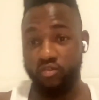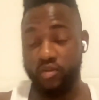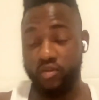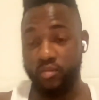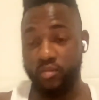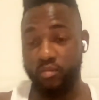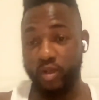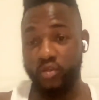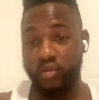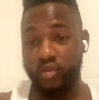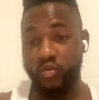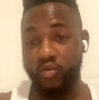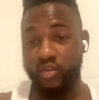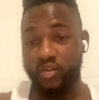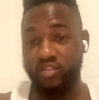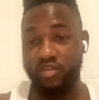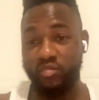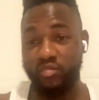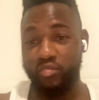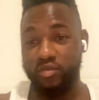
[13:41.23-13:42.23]
the
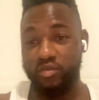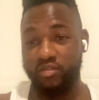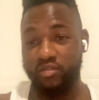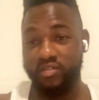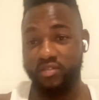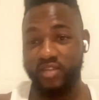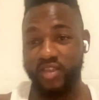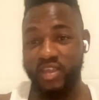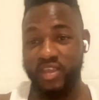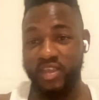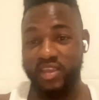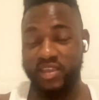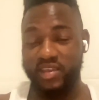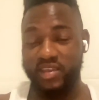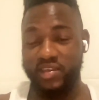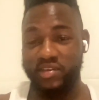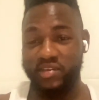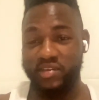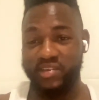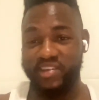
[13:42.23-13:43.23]
bantamweight champions.
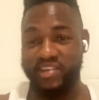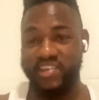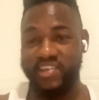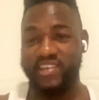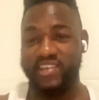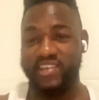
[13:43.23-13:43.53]
You know.